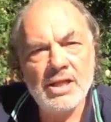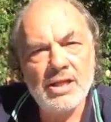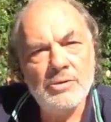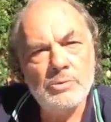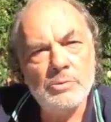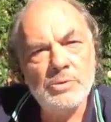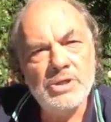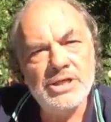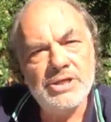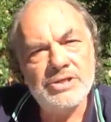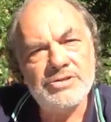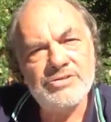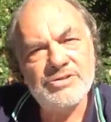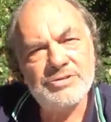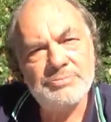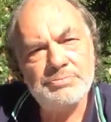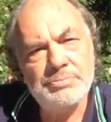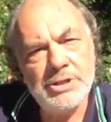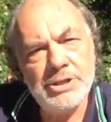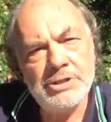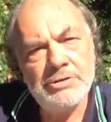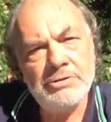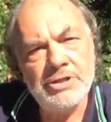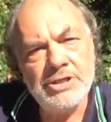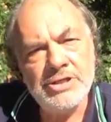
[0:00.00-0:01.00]
We
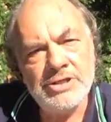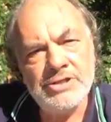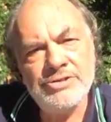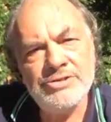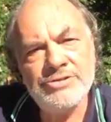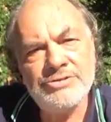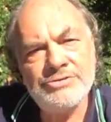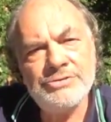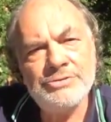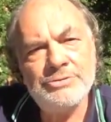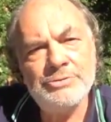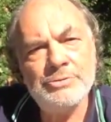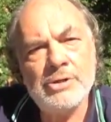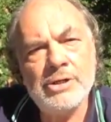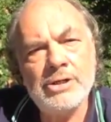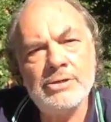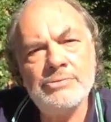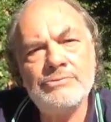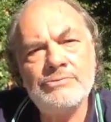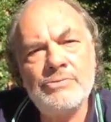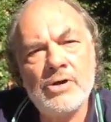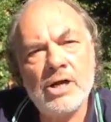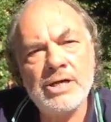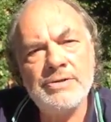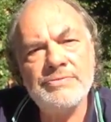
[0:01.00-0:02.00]
experience through our
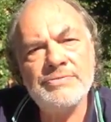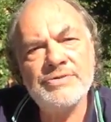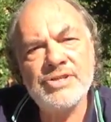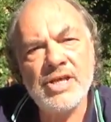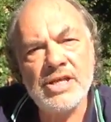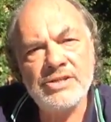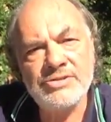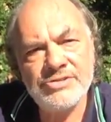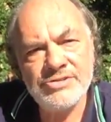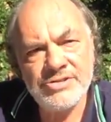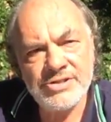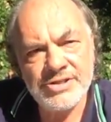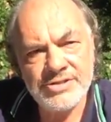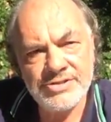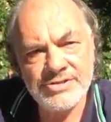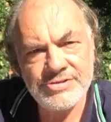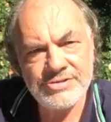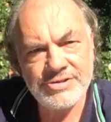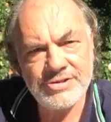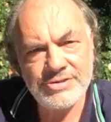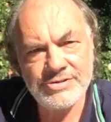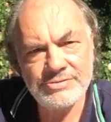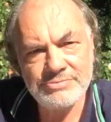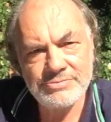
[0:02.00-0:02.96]
five senses.